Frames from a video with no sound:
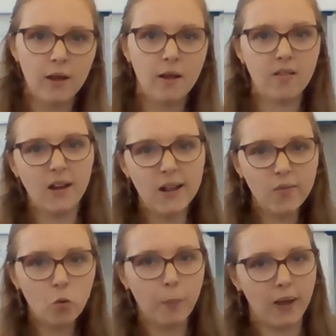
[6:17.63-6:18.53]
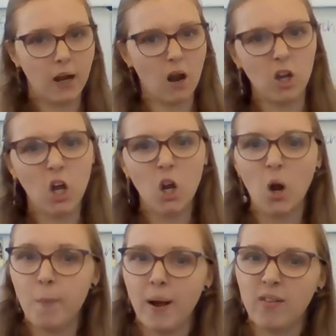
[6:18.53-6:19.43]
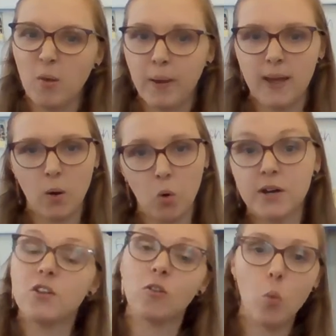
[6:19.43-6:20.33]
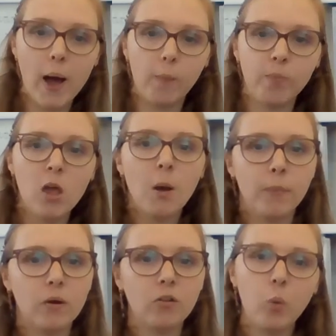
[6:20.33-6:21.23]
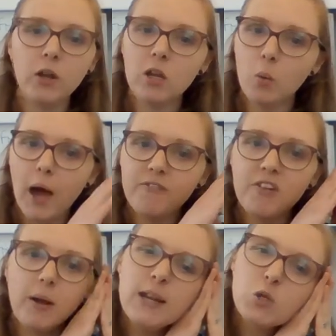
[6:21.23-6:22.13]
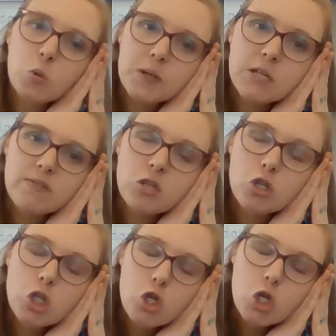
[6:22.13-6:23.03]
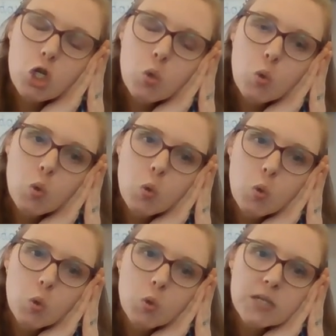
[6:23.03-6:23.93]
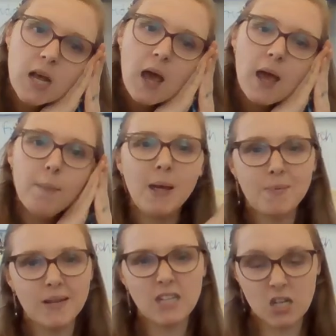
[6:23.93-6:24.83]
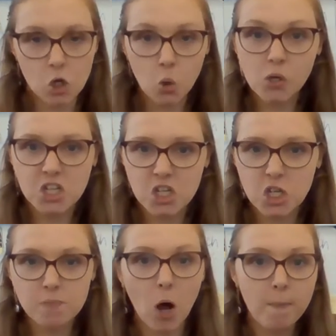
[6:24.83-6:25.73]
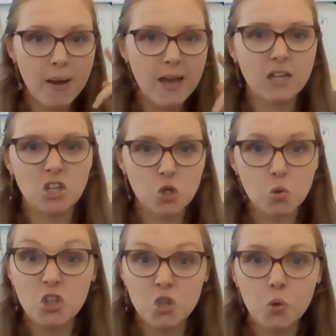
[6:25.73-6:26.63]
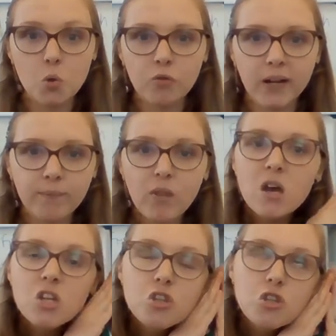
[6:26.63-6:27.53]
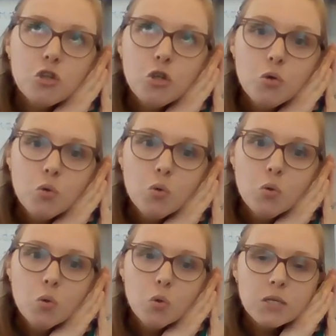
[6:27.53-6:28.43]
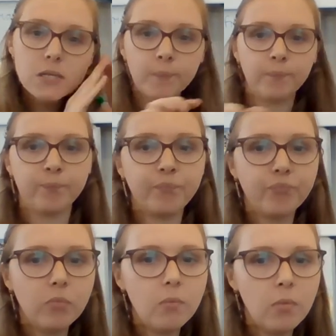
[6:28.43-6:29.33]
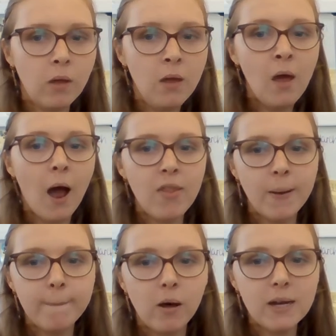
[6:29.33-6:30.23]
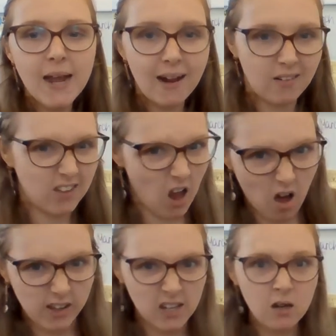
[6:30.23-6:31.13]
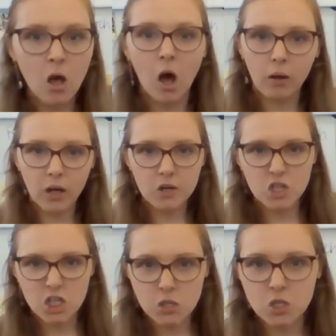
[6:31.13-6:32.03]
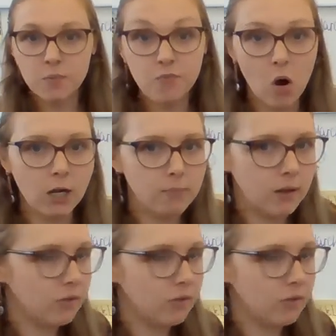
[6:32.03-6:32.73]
is a little bit like an onomatopoeia word as well, because when you have a little bit of a snooze, maybe it's the noise that you might make as you're snoring, snooze. And then my next line, I'm going to do some rhyming.